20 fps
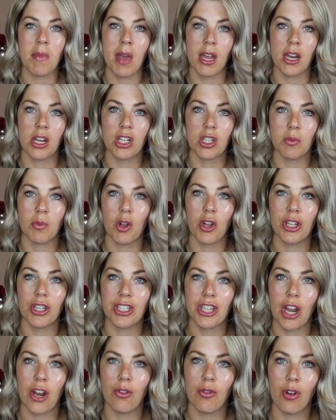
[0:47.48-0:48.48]
manageable in
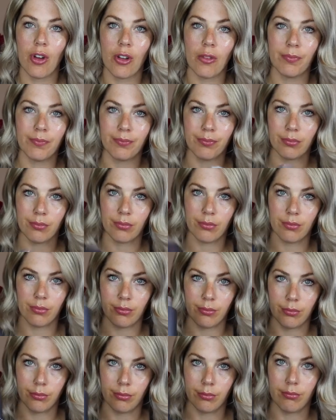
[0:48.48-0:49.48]
general.
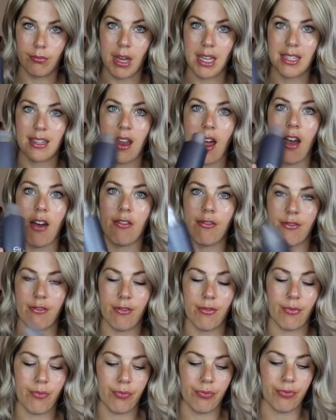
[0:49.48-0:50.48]
Must have.
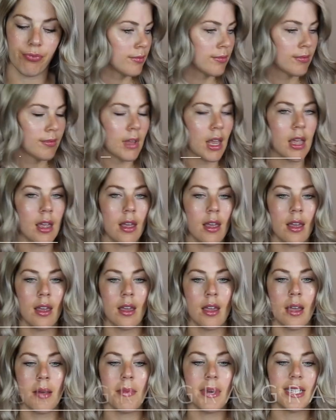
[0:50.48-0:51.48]

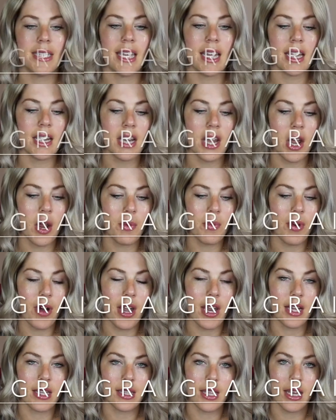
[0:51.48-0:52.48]
My second hair
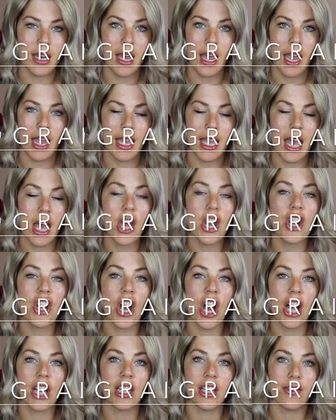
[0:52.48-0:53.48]
product that I
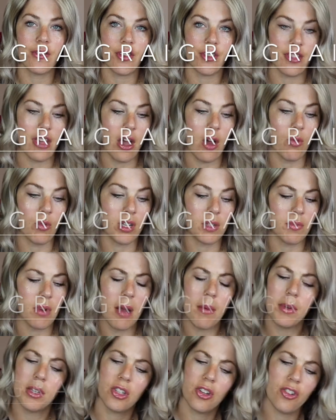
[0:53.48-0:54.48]
cannot live without, which
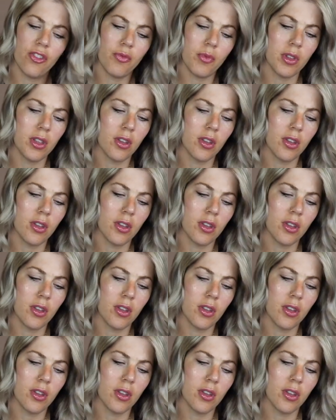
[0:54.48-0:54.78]
probably should have